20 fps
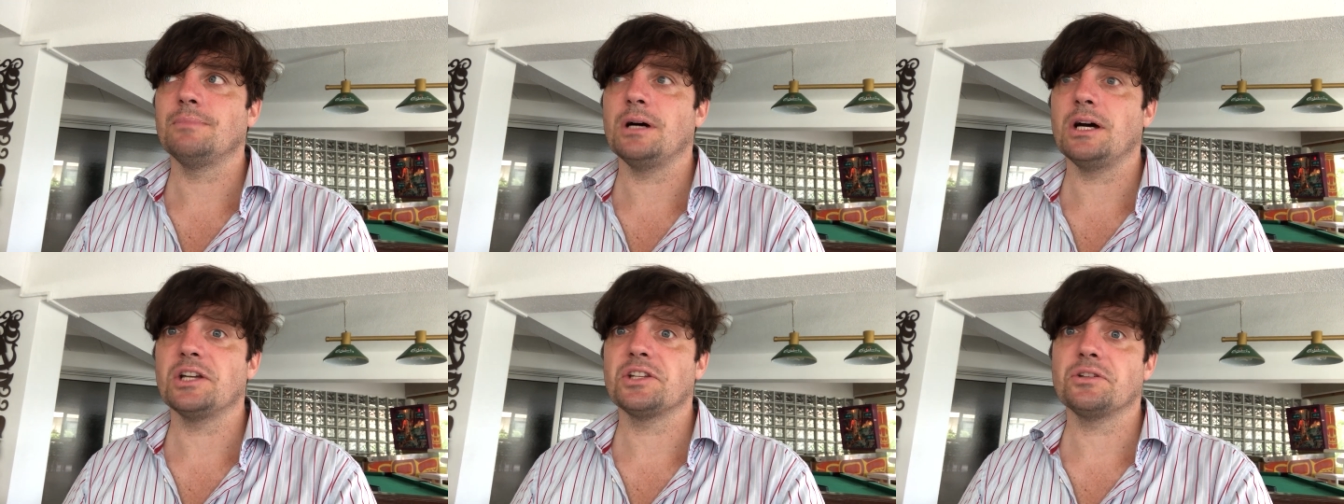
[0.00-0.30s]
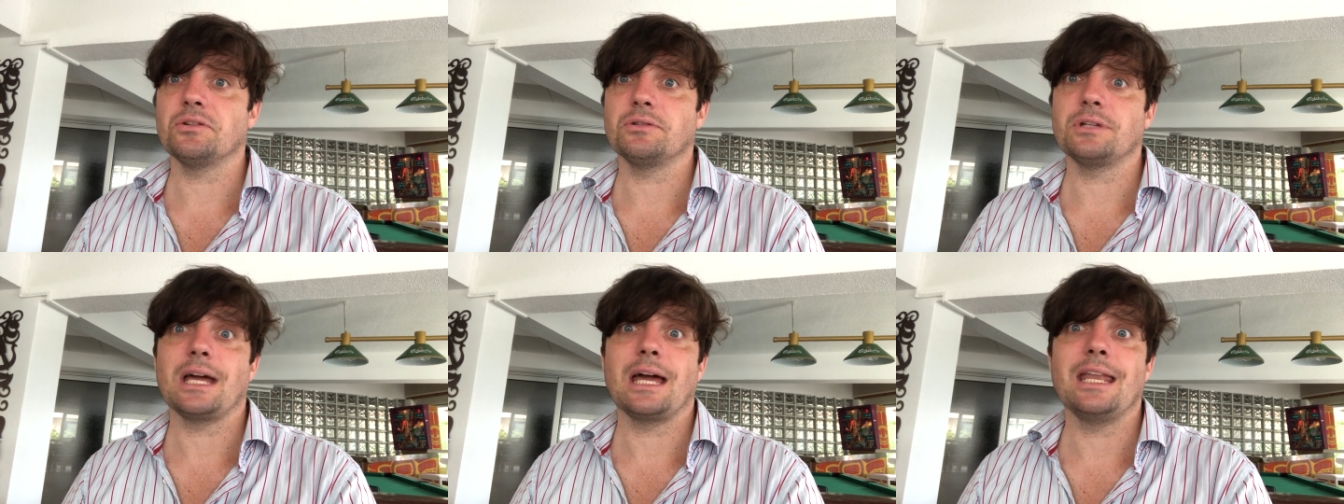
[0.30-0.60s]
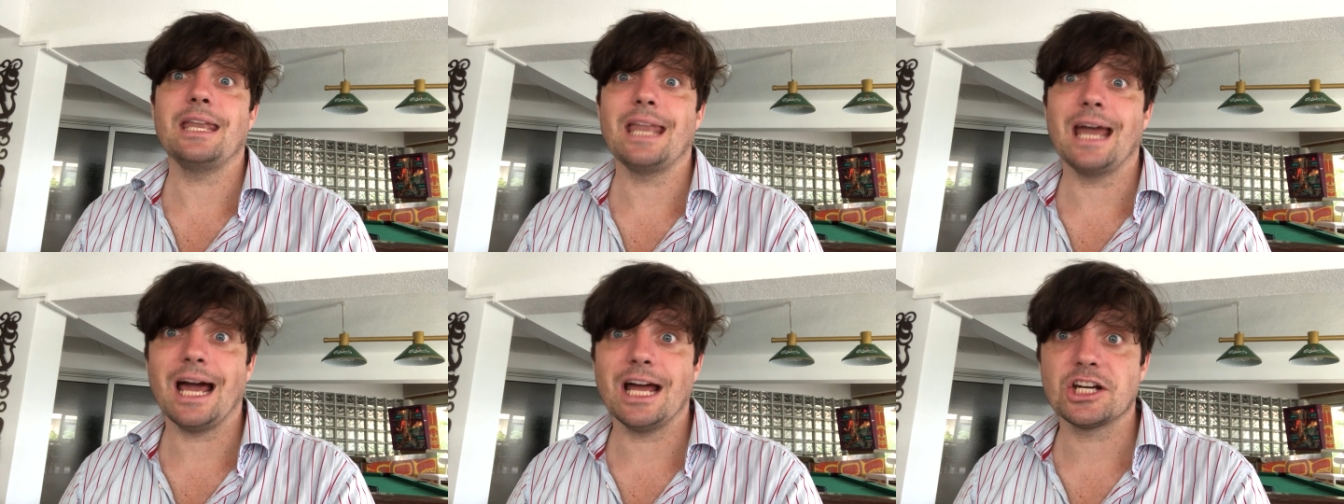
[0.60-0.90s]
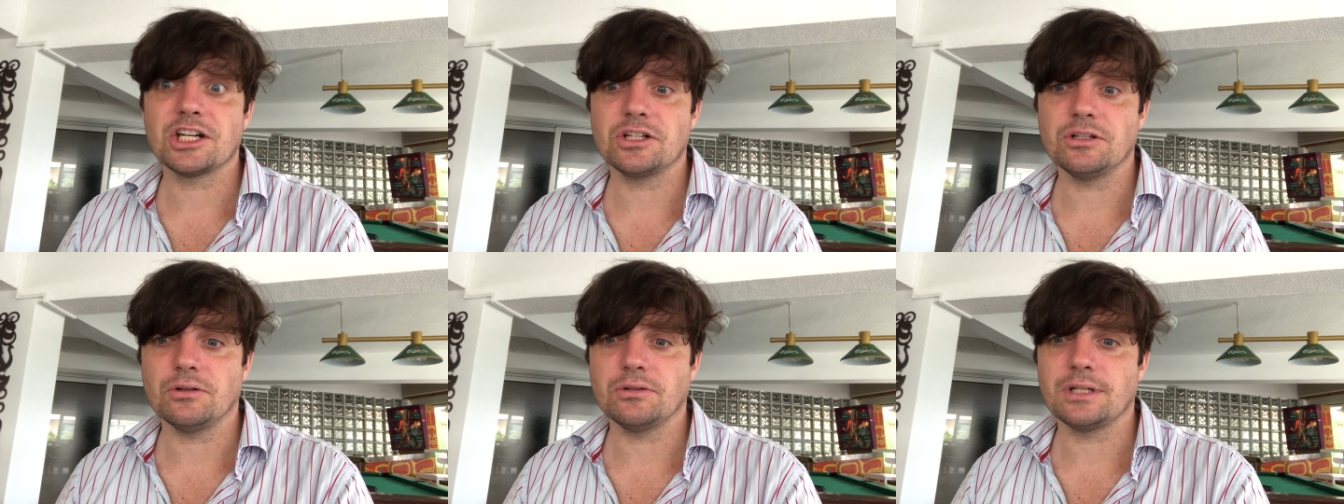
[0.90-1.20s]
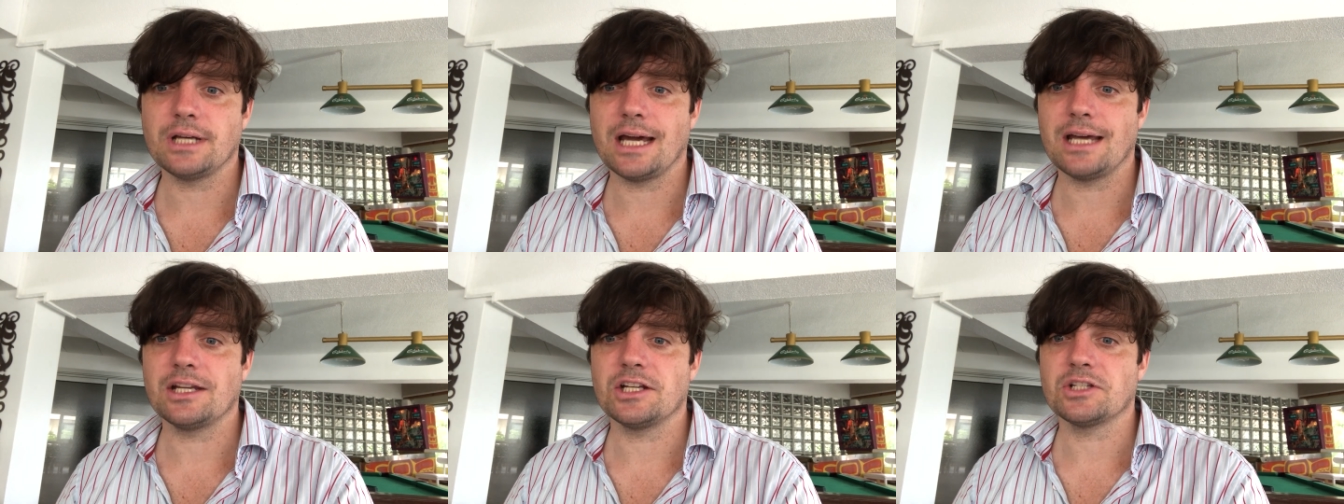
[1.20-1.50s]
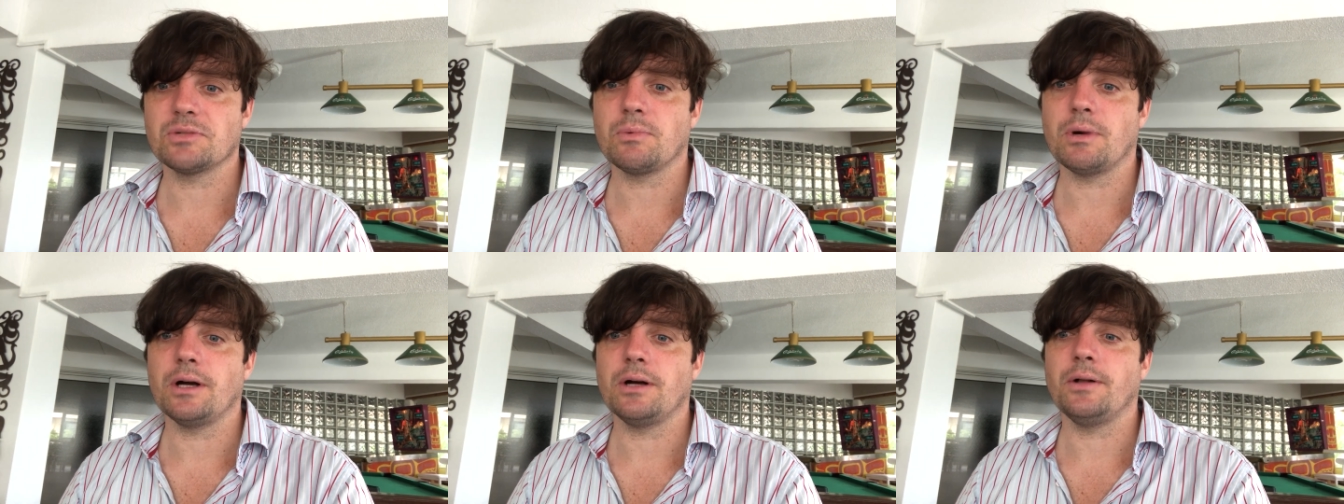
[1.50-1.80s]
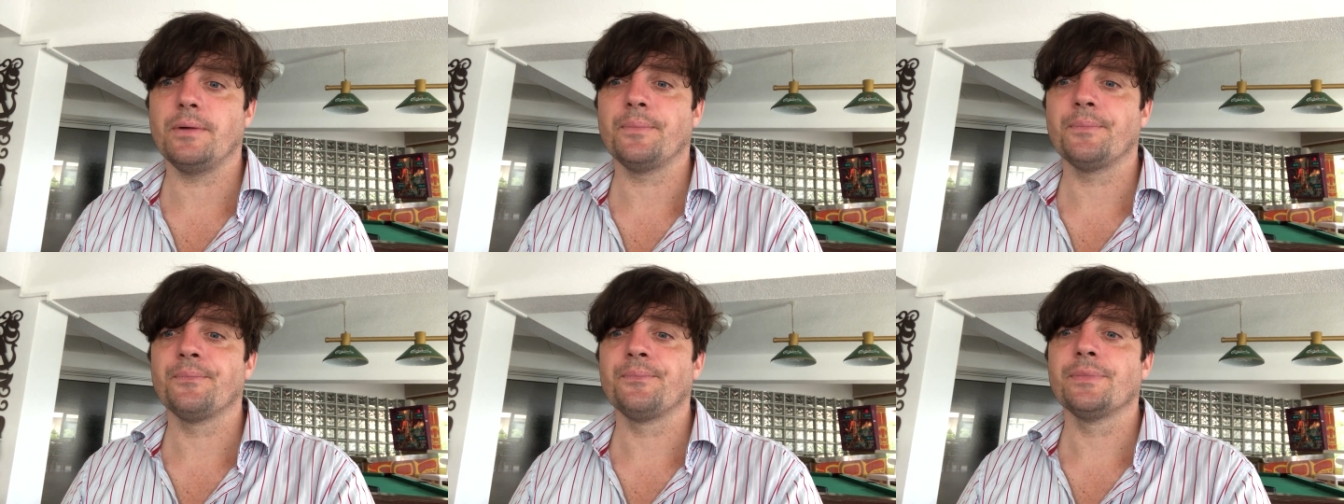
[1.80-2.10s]
personal debt, national debt as
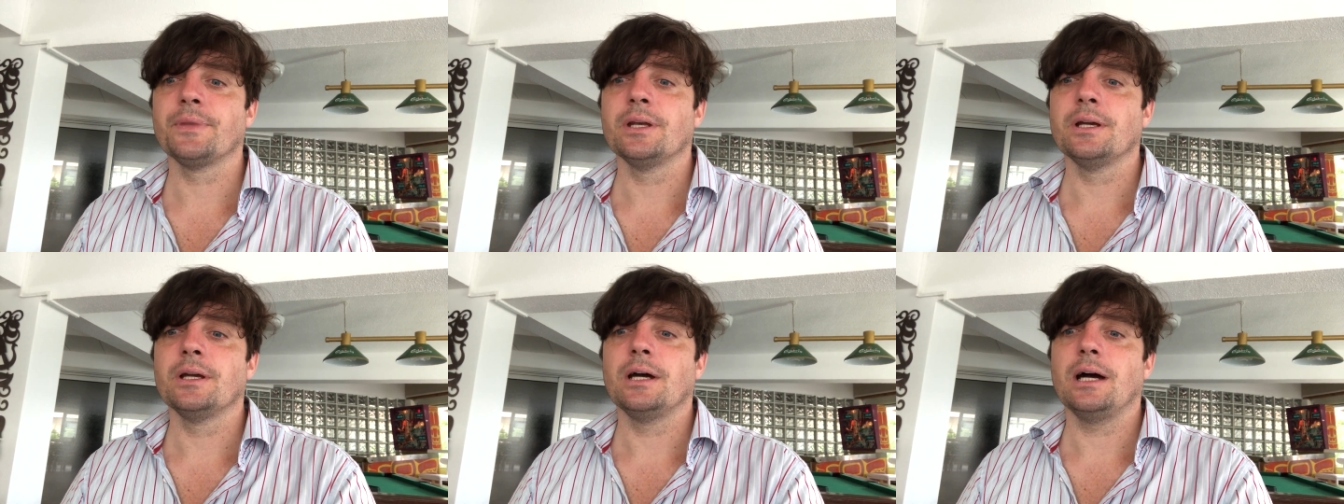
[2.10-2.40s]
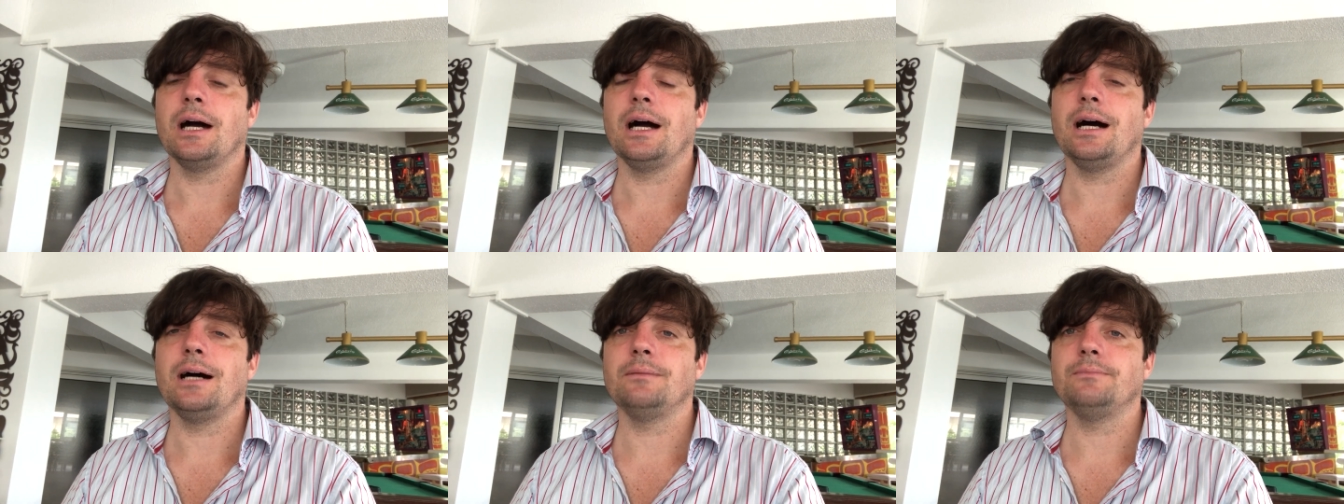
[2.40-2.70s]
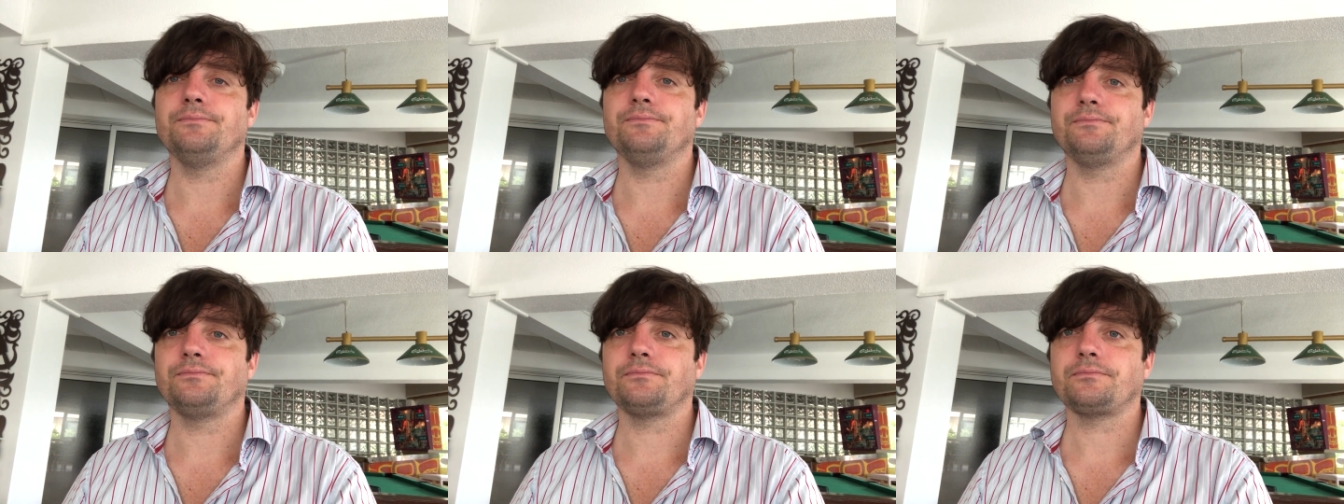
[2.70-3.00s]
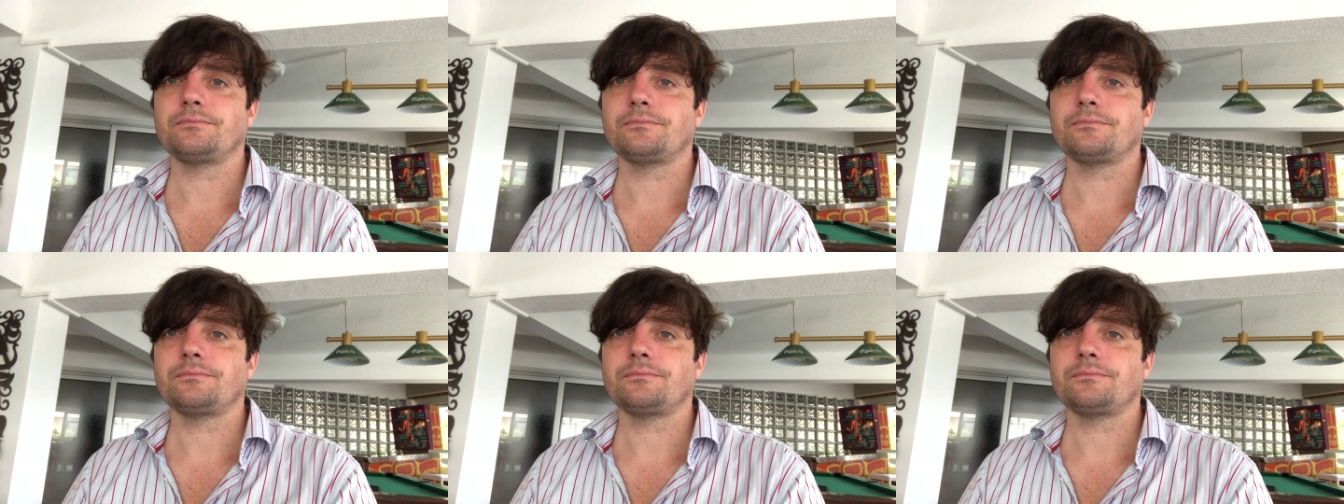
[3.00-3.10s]
well. Um,